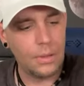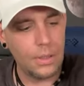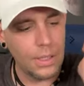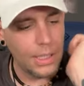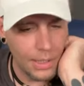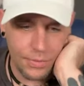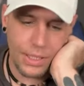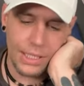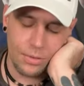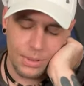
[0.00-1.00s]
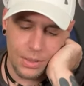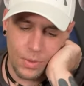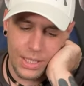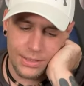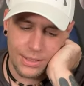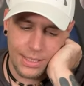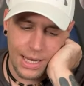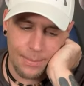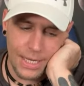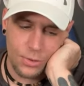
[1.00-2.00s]
Yeah, they feel like it'd be a waste of
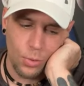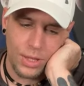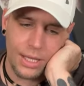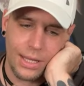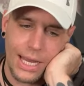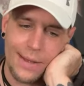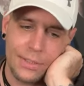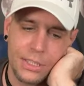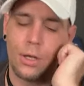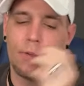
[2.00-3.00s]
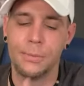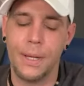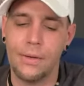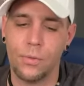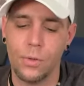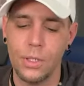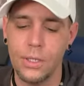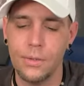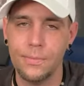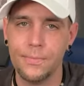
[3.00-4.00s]
time. I do think they have a soft spot for you,
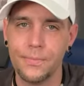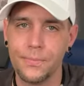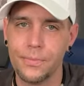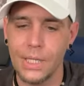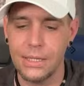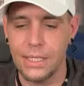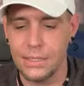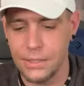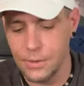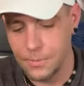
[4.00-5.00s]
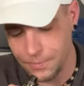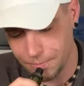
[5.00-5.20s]
though. I think so.